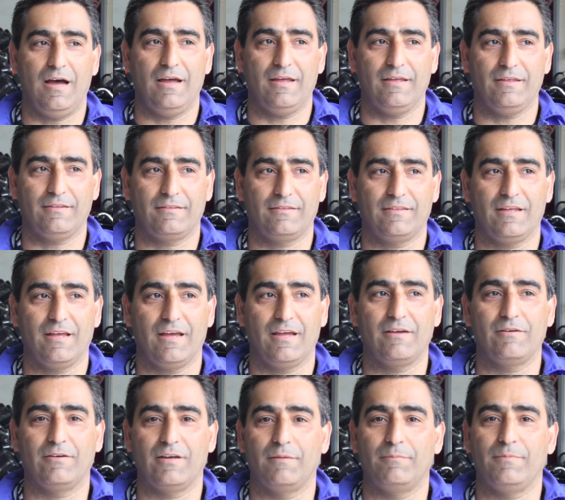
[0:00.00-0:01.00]
I think
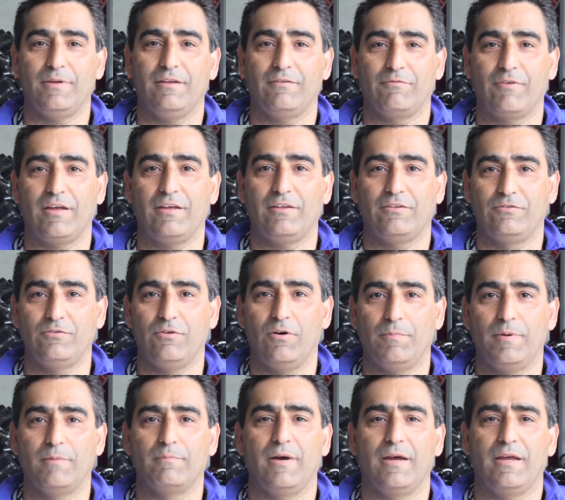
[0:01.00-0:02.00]
I'm gonna be ready to
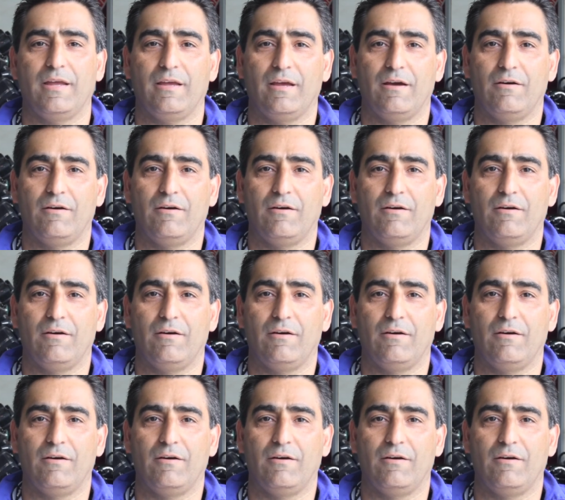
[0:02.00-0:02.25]
open my